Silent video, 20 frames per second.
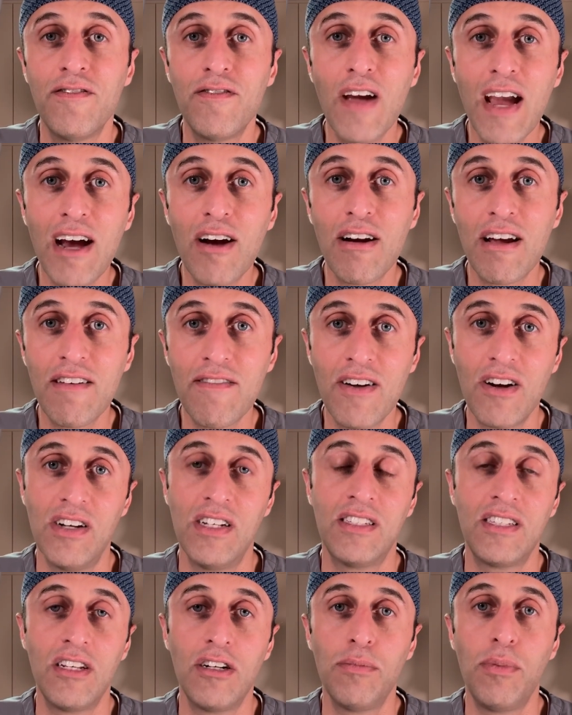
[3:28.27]
very, very
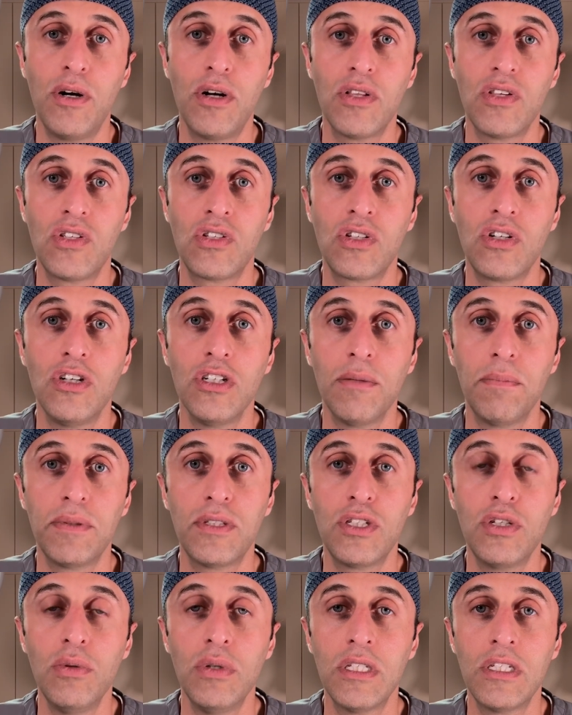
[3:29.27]
center part of the skull, the
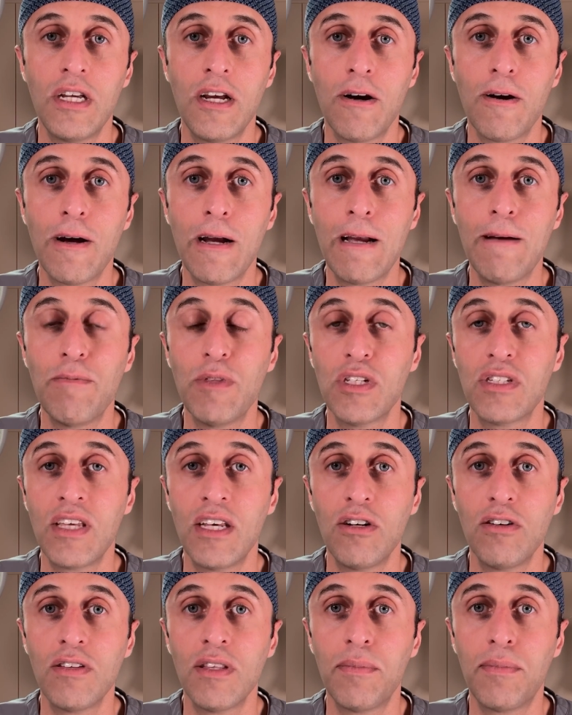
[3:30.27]
pituitary, in the
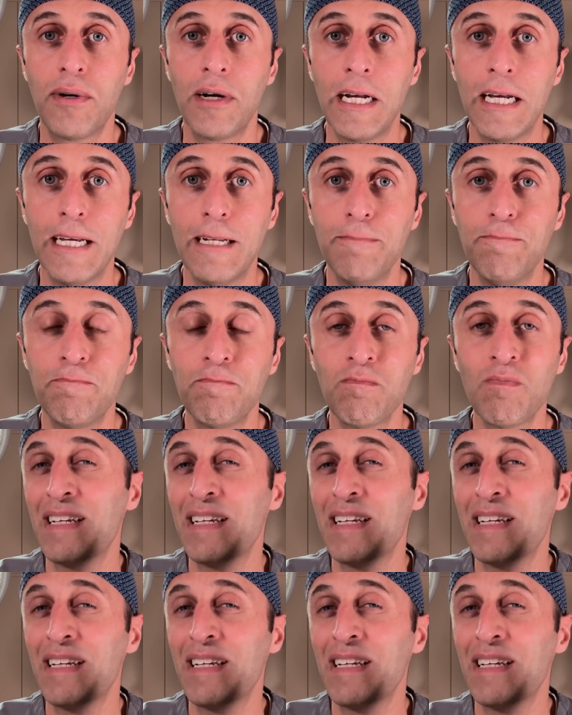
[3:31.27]
center of the brain.